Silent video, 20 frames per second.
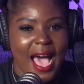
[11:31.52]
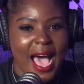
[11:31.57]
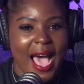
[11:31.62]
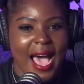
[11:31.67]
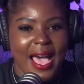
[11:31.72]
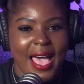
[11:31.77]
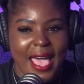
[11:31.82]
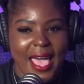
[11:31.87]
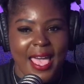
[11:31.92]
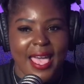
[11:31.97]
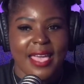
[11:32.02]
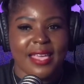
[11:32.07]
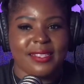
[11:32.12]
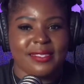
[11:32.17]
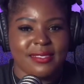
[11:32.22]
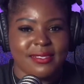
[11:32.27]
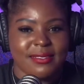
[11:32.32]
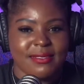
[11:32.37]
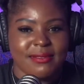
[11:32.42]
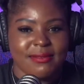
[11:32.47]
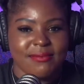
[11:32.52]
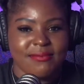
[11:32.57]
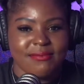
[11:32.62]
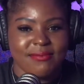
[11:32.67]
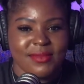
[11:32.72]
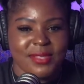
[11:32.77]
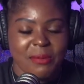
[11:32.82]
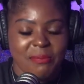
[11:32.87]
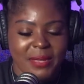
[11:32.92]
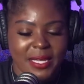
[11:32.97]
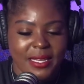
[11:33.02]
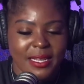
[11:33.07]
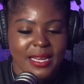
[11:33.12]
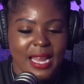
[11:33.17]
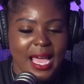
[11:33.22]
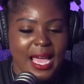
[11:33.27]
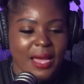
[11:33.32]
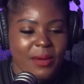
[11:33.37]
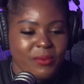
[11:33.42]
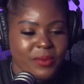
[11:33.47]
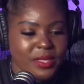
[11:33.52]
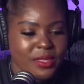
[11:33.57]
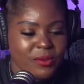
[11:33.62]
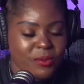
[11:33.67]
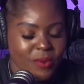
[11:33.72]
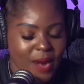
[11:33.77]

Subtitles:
I asked to be aligned with the